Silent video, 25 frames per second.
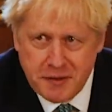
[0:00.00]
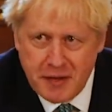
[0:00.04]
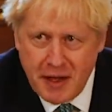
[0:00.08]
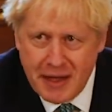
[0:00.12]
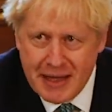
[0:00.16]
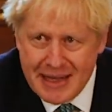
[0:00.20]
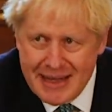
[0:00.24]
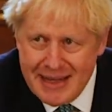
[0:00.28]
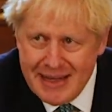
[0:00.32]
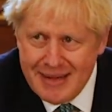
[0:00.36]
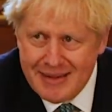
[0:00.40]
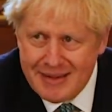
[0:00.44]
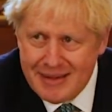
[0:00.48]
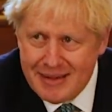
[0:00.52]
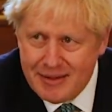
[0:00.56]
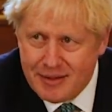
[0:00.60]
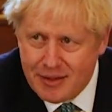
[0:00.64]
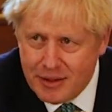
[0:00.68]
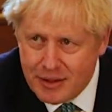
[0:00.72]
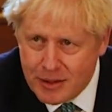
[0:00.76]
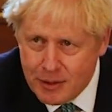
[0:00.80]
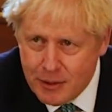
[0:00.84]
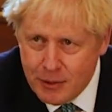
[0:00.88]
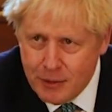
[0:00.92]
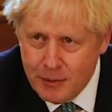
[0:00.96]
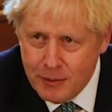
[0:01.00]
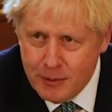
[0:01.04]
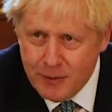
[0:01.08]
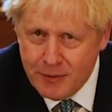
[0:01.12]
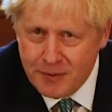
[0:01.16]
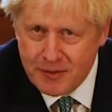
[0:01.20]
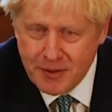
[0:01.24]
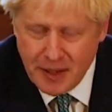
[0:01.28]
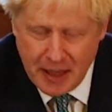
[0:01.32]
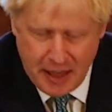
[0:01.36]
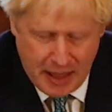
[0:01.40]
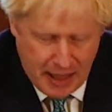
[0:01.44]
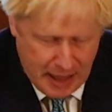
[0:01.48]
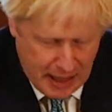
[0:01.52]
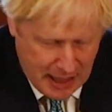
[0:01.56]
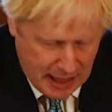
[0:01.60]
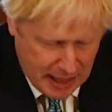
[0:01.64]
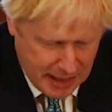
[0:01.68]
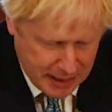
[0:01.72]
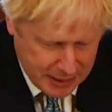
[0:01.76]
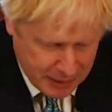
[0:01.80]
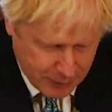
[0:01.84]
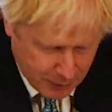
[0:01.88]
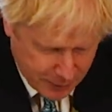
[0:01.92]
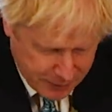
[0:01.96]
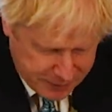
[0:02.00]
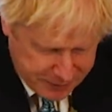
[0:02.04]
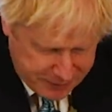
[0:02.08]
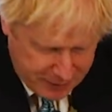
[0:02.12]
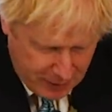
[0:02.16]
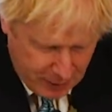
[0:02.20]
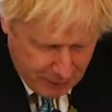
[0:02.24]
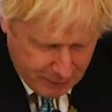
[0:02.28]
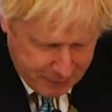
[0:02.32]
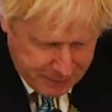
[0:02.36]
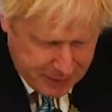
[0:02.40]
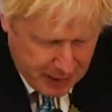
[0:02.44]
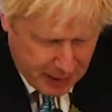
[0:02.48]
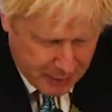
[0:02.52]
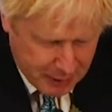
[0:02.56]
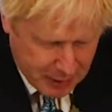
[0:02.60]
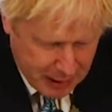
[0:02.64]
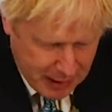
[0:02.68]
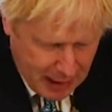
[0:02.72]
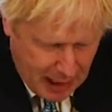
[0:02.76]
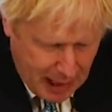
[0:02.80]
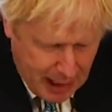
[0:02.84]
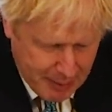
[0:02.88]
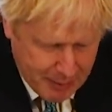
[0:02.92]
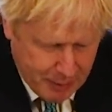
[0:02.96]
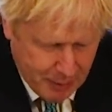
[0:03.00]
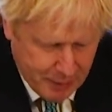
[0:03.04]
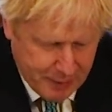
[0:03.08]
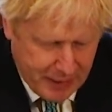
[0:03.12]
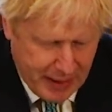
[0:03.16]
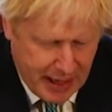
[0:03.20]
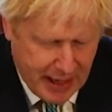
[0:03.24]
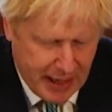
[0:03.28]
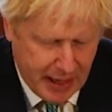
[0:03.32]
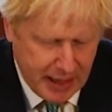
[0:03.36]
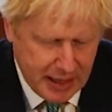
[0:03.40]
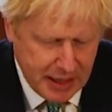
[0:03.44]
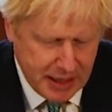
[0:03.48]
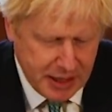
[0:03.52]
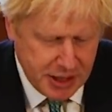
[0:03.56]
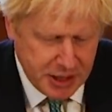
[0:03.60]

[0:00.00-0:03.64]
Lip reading: They're easy to use yourself, they're reliable, they're